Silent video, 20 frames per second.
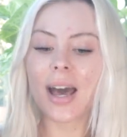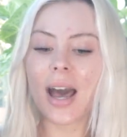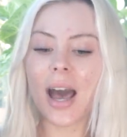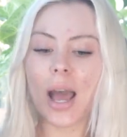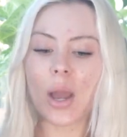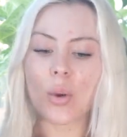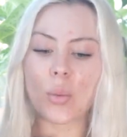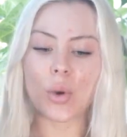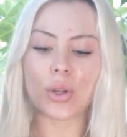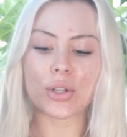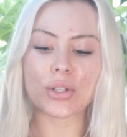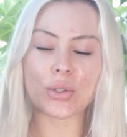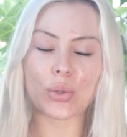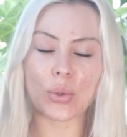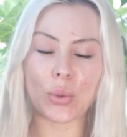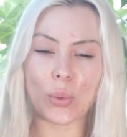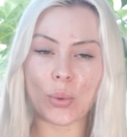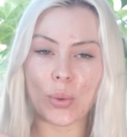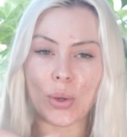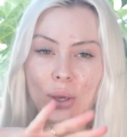I want
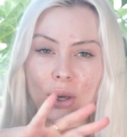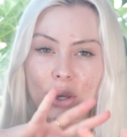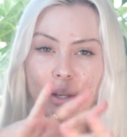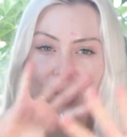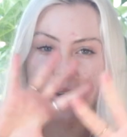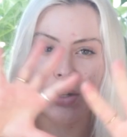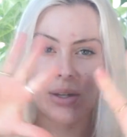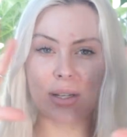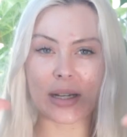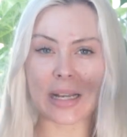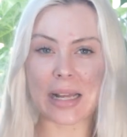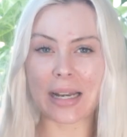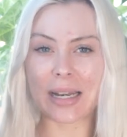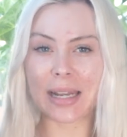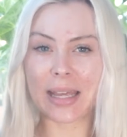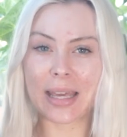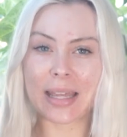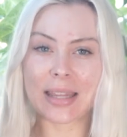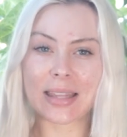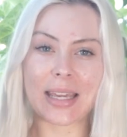to
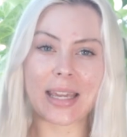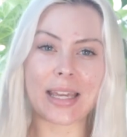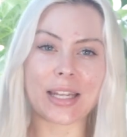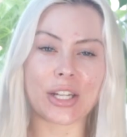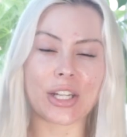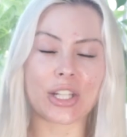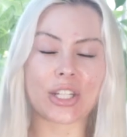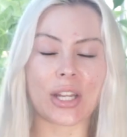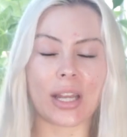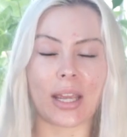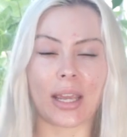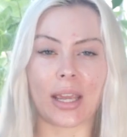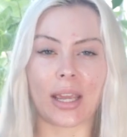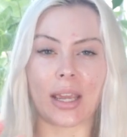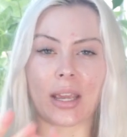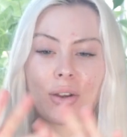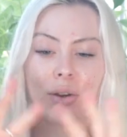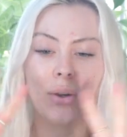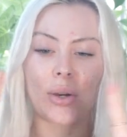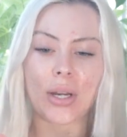clear the
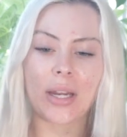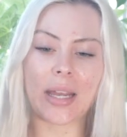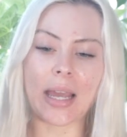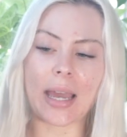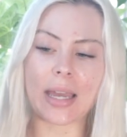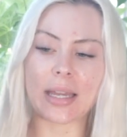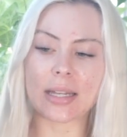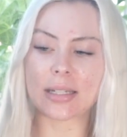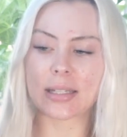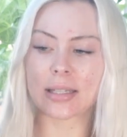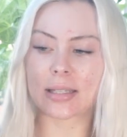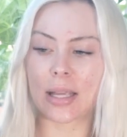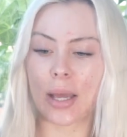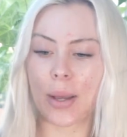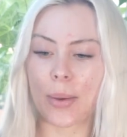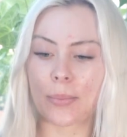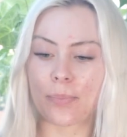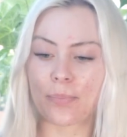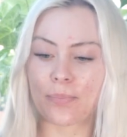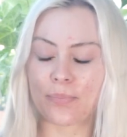energy, create
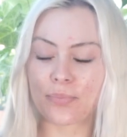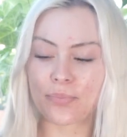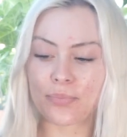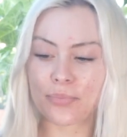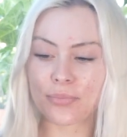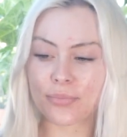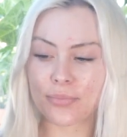some